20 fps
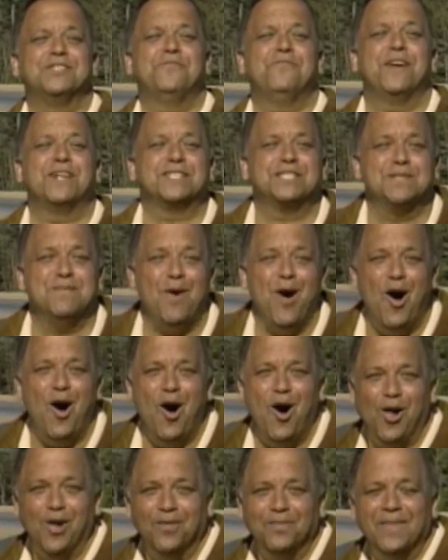has fixed them
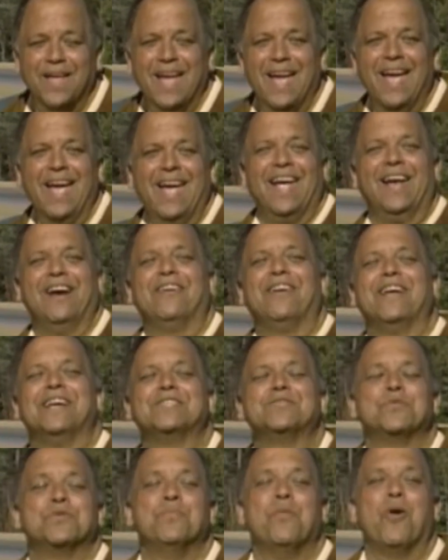all. Here he
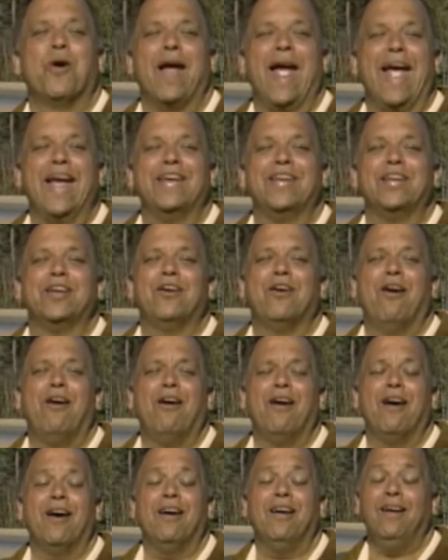is with more handy
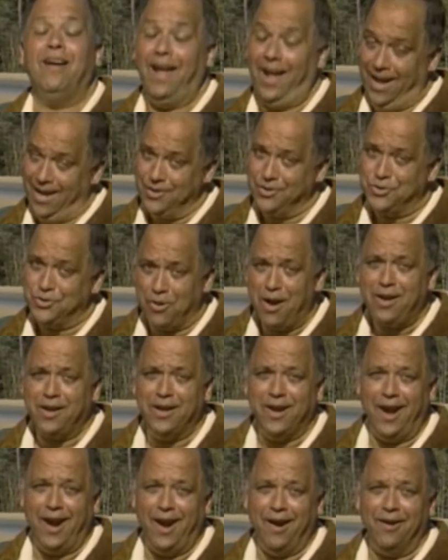car and truck
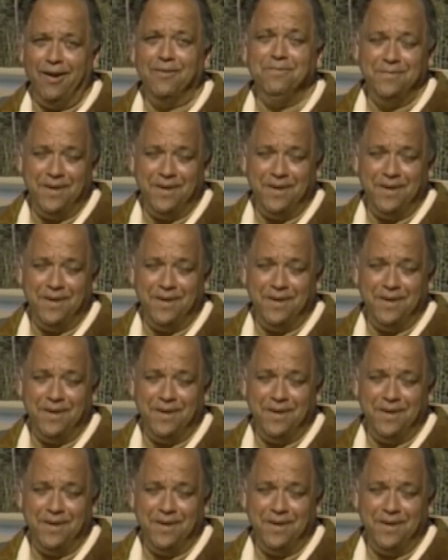care